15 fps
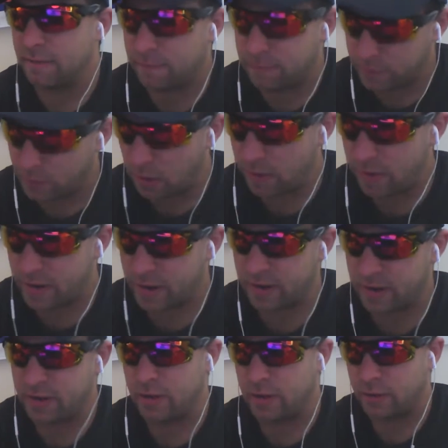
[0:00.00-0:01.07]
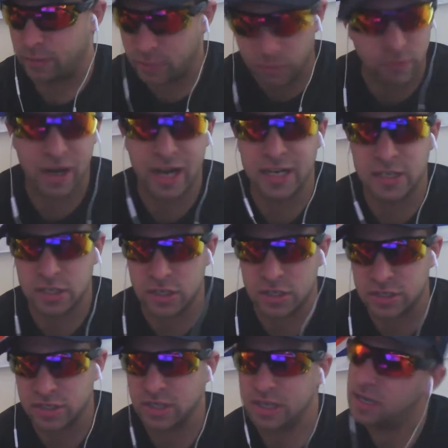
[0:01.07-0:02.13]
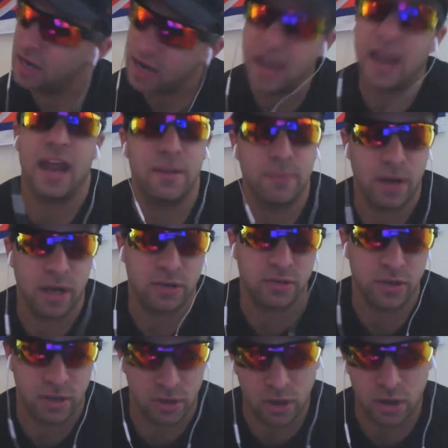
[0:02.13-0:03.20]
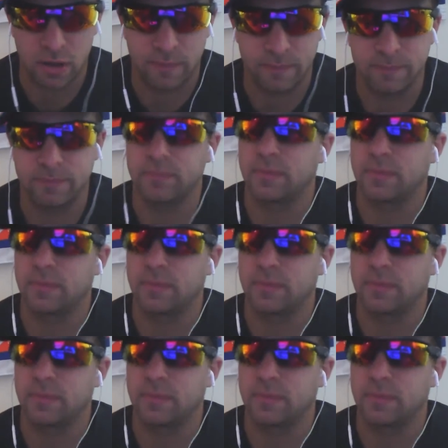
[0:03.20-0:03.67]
Florida, the Rangers, and Montreal.